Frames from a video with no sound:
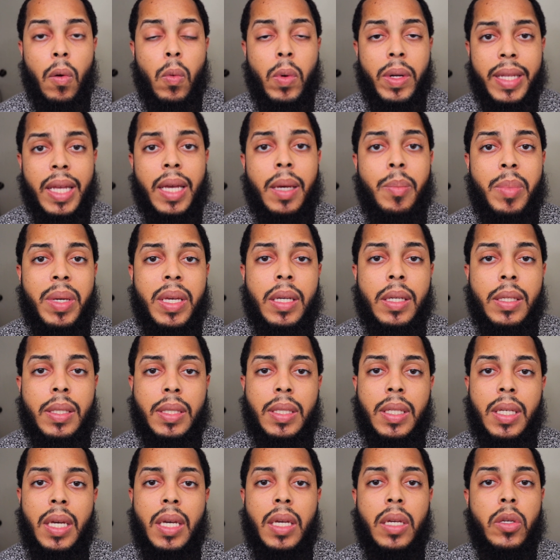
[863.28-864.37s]
with that being
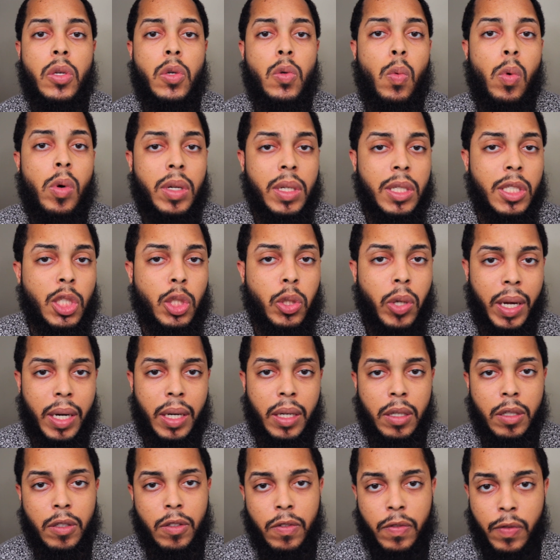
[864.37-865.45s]
said, you want to try
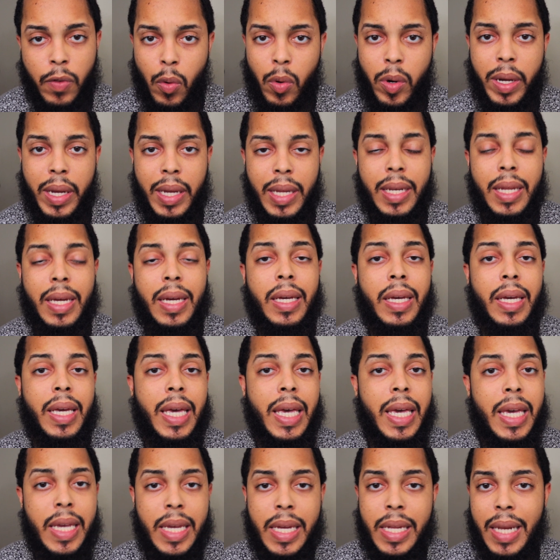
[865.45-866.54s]
to avoid
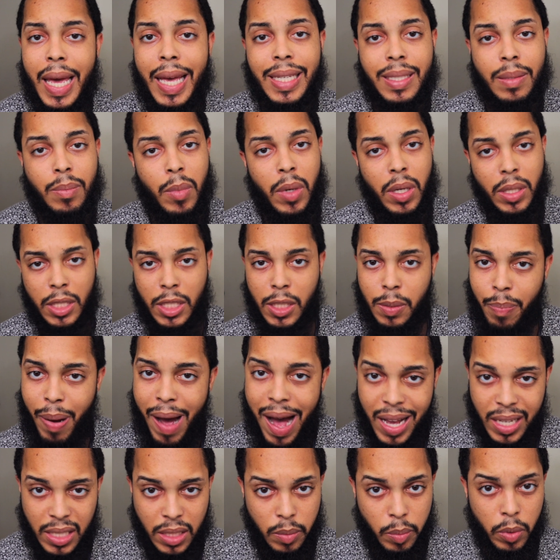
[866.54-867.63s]
heat as much as
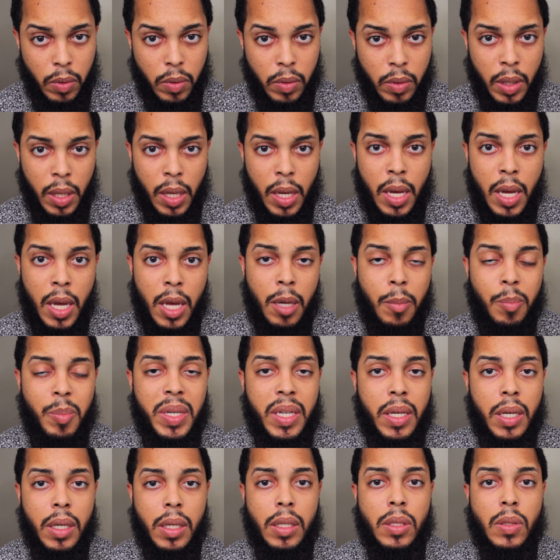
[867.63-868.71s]
possible,
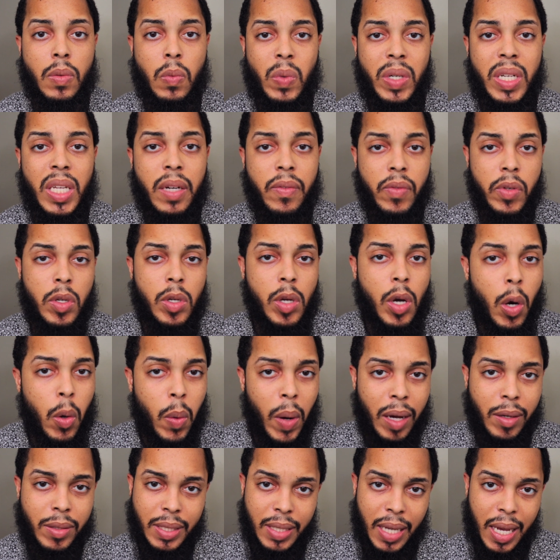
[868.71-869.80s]
because whenever you go
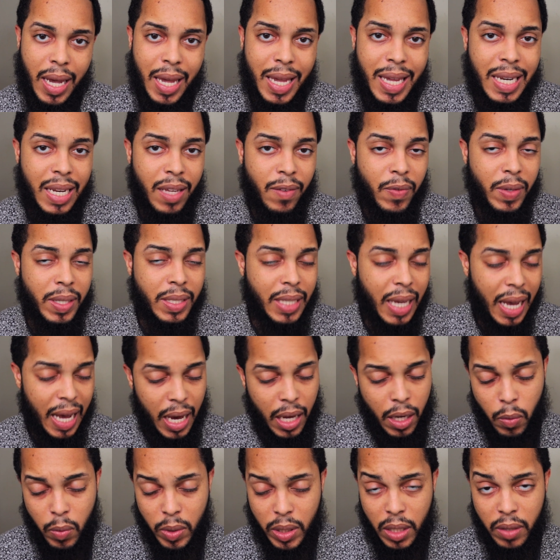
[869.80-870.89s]
outside and if it's
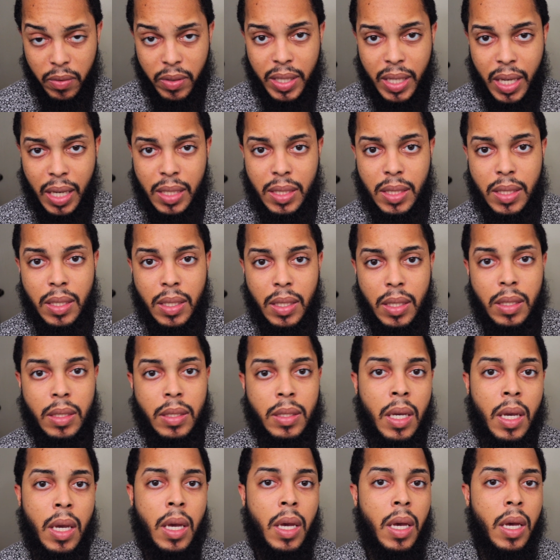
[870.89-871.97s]
hot or whatever the case
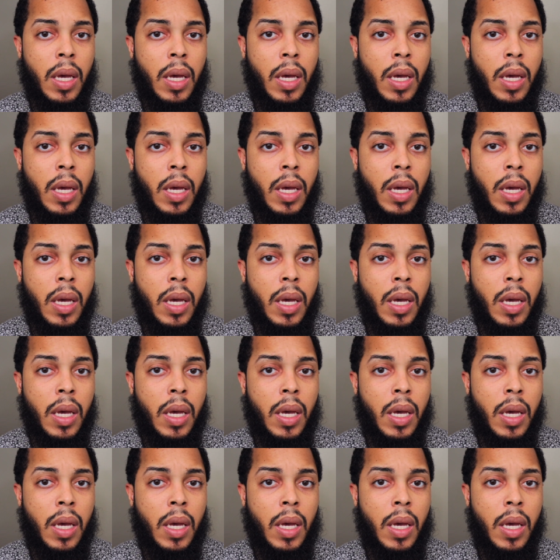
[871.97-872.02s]
is,